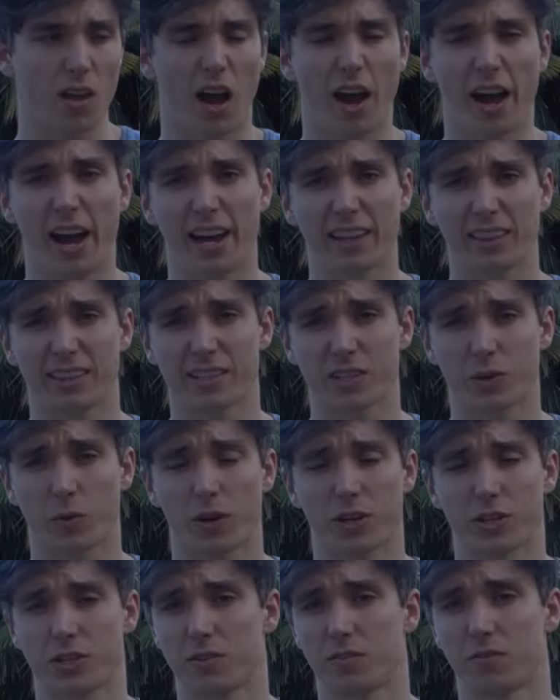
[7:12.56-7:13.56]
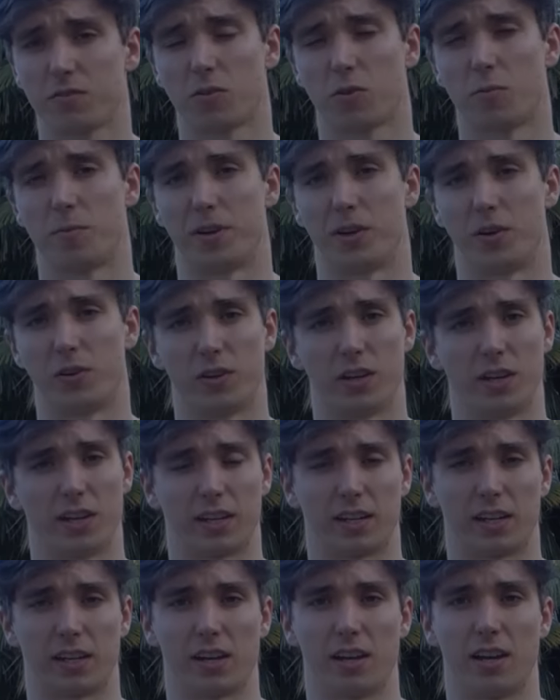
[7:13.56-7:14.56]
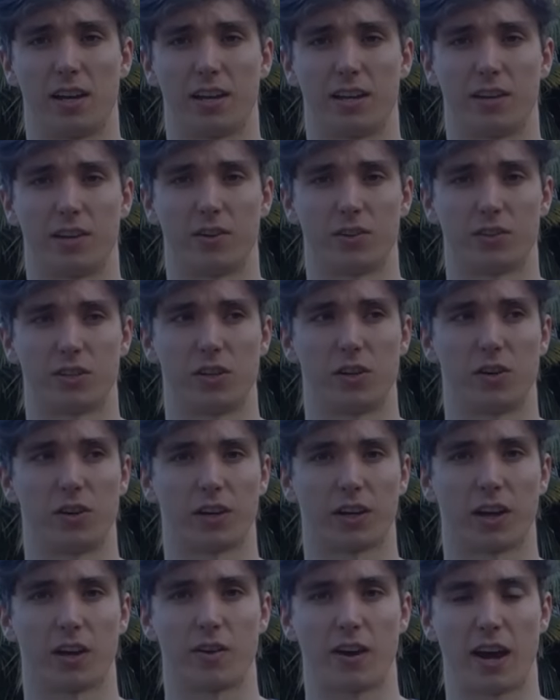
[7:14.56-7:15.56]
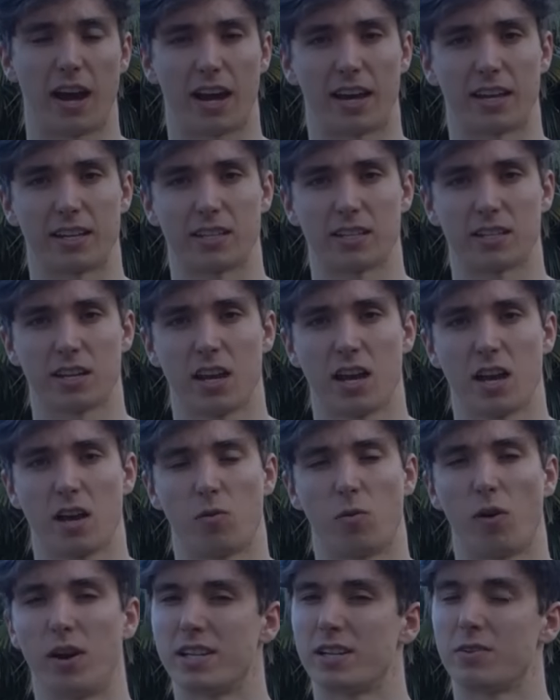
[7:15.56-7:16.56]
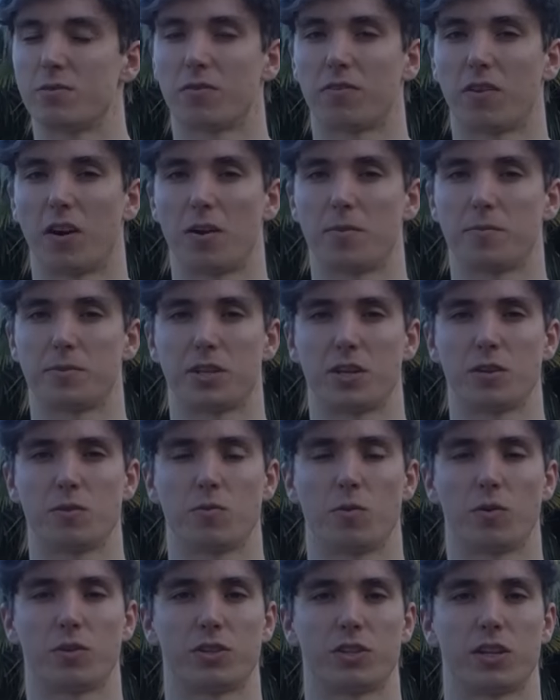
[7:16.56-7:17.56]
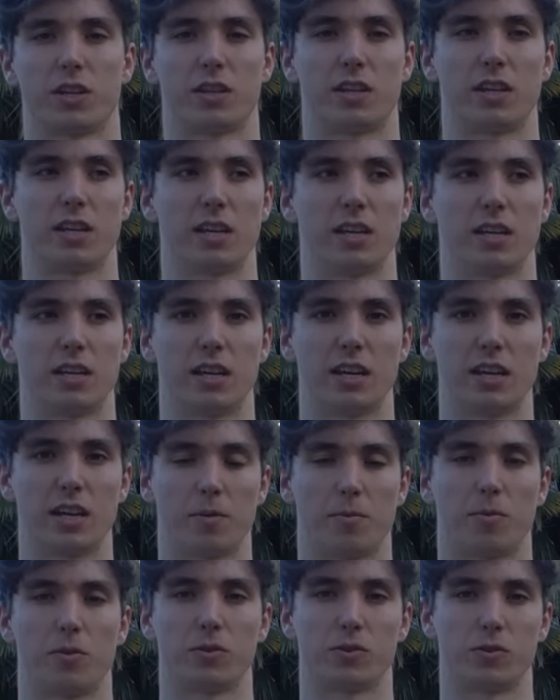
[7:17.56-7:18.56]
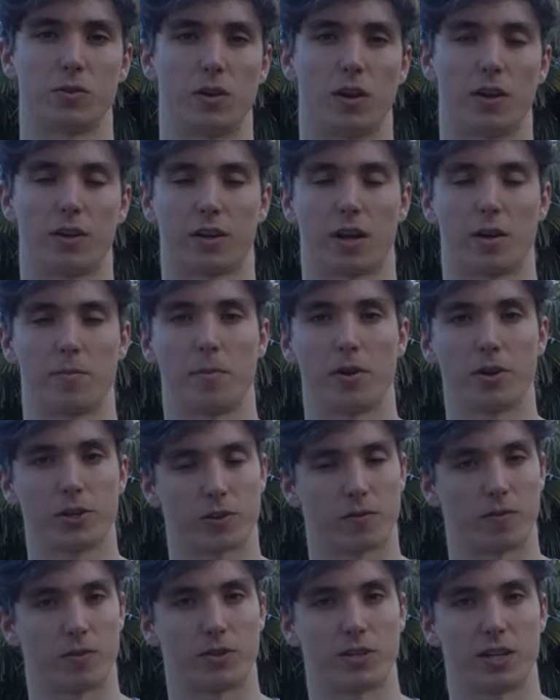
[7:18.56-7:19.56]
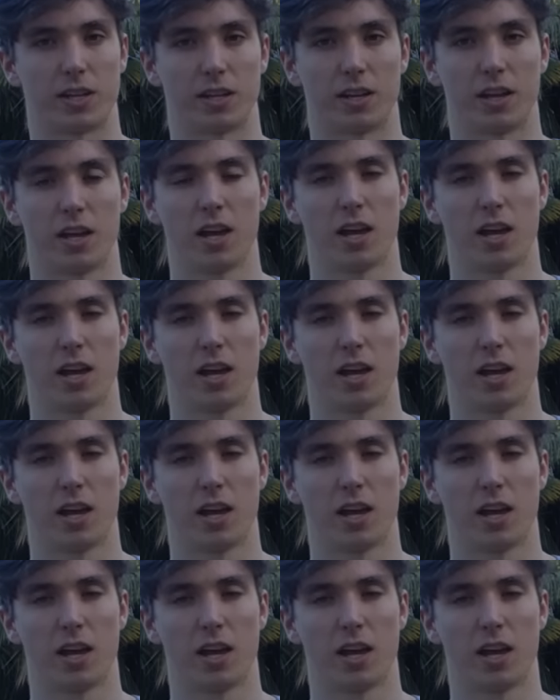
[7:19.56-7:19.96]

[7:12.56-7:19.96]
I had this question from an online client not too long ago, and what I did refer him to was the Edo Portal Loco Motion routine,